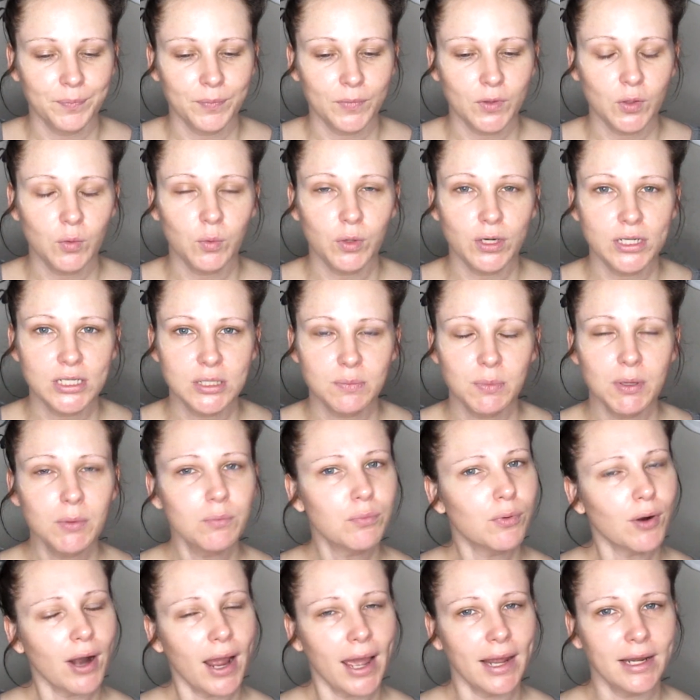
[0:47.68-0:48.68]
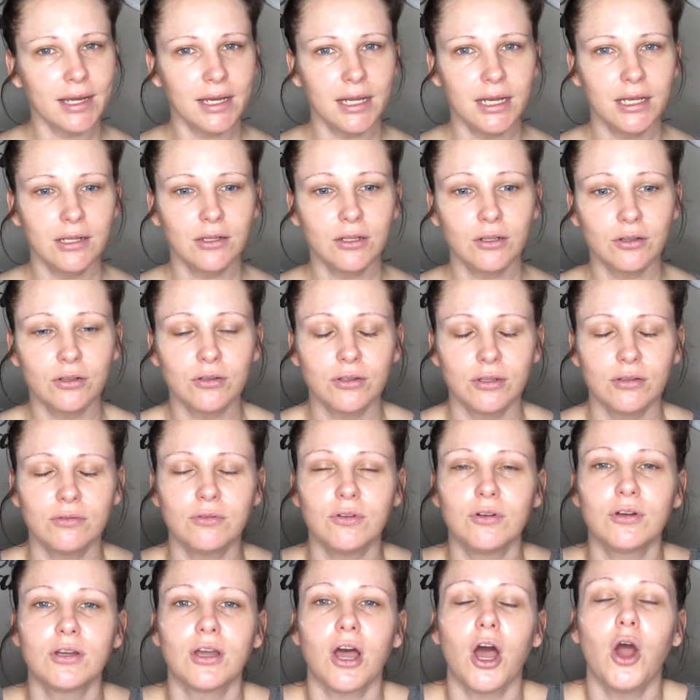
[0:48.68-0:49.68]
You want it to be bright and
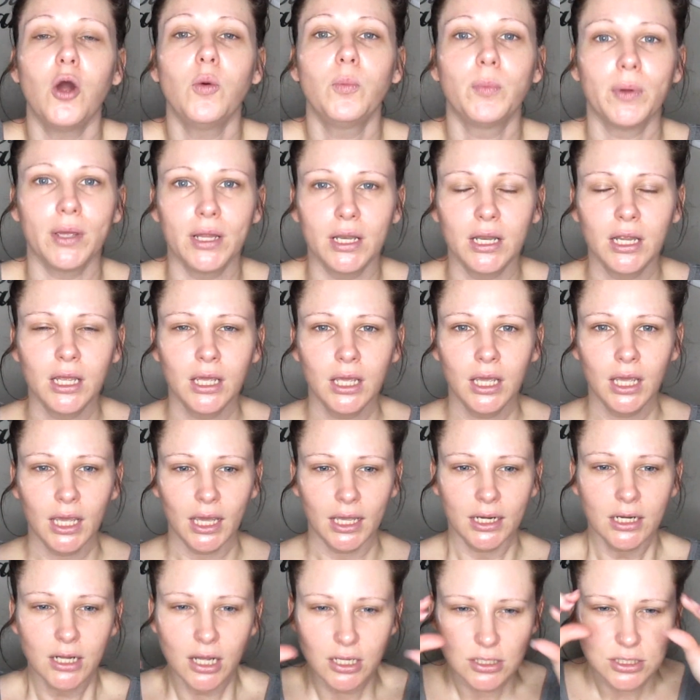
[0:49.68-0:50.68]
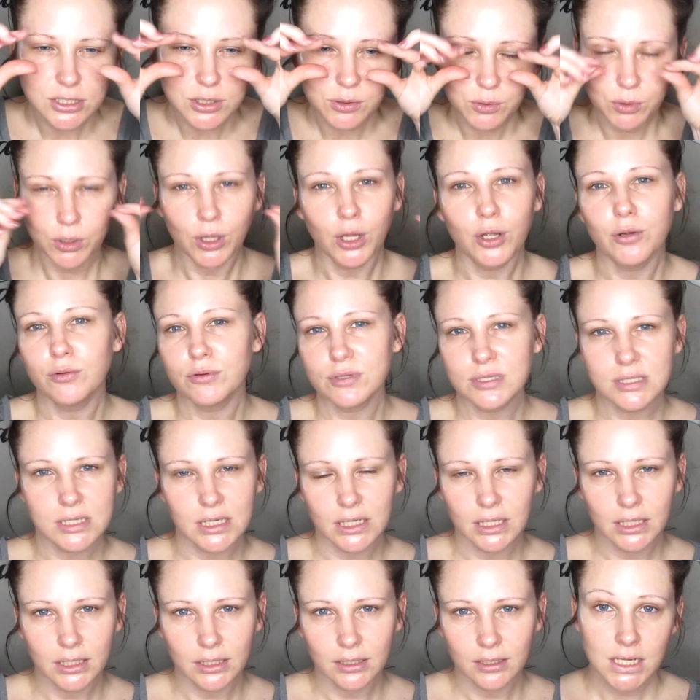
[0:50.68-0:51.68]
look open and not so closed
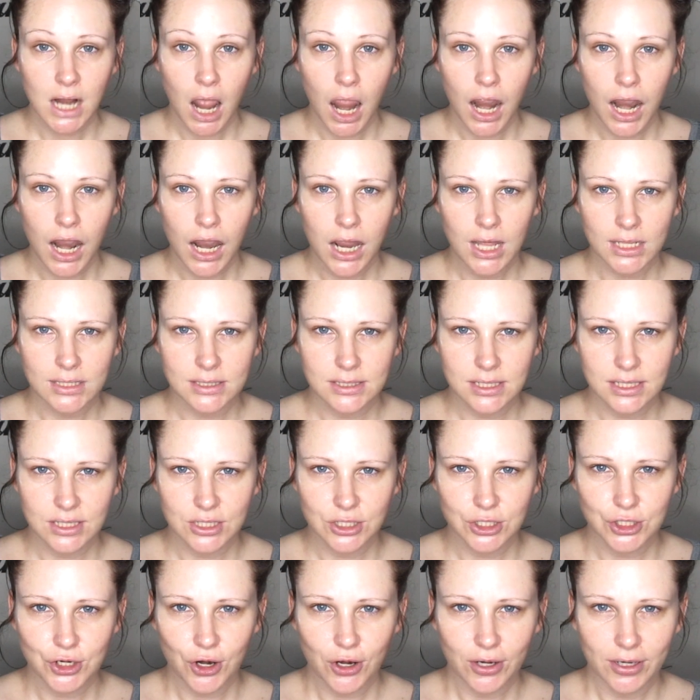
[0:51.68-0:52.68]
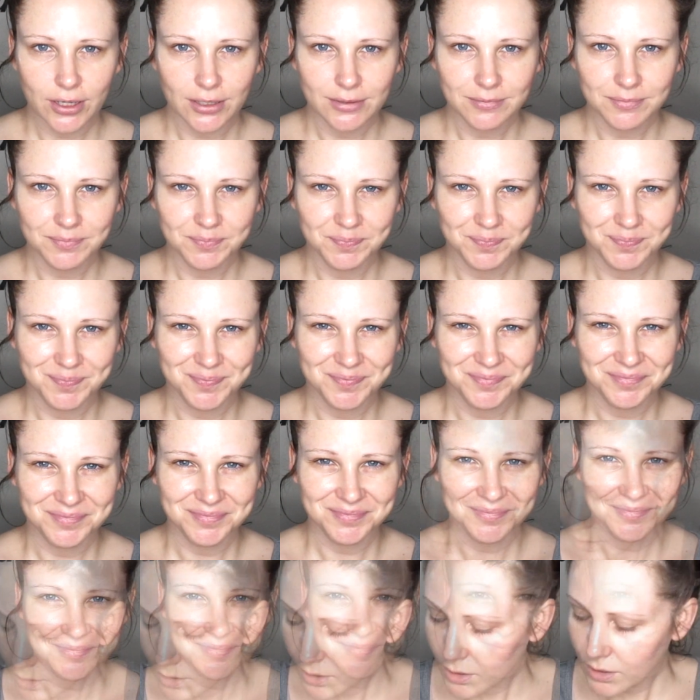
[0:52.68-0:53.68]
in. Let's get started.
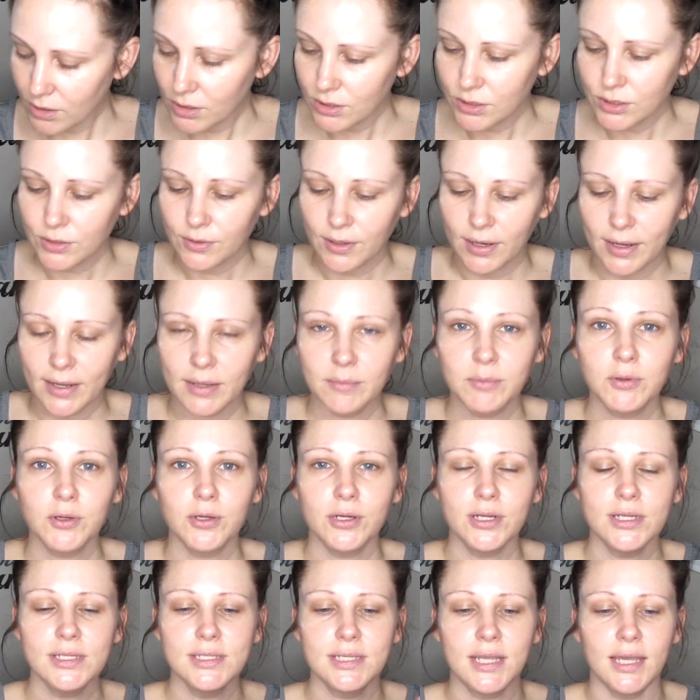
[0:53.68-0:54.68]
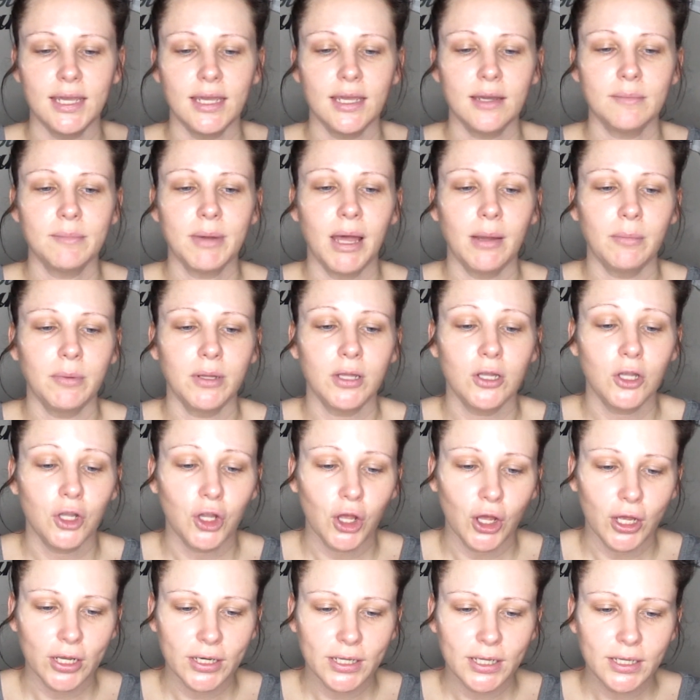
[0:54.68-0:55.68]
So I'm going to take my
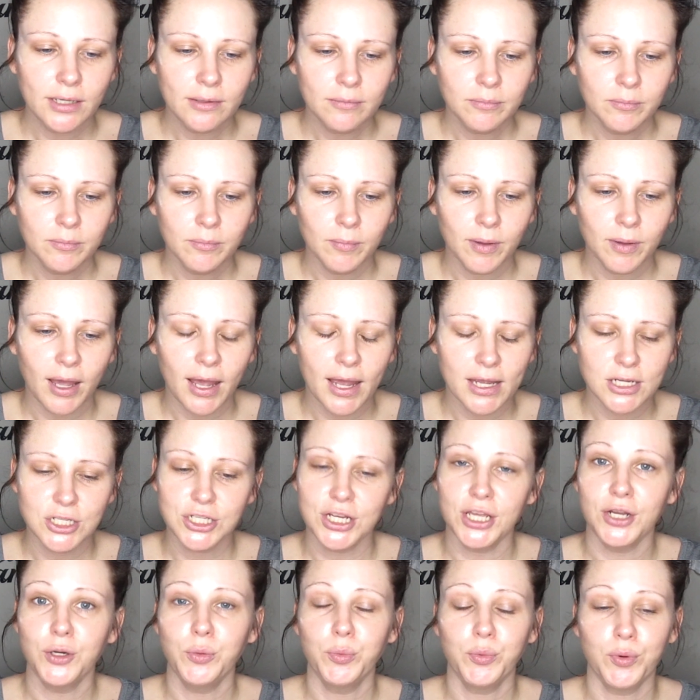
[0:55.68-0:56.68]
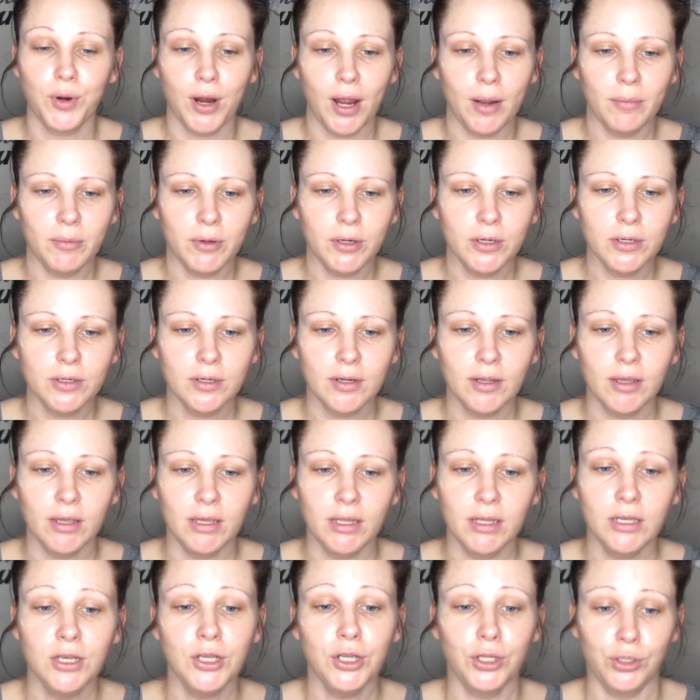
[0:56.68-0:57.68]
Milani eyeshadow primer
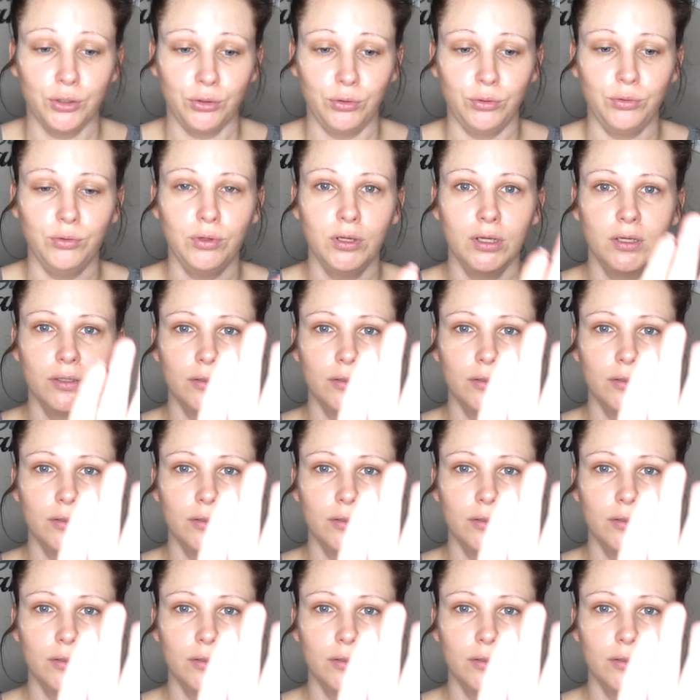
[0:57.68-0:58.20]
in Nude.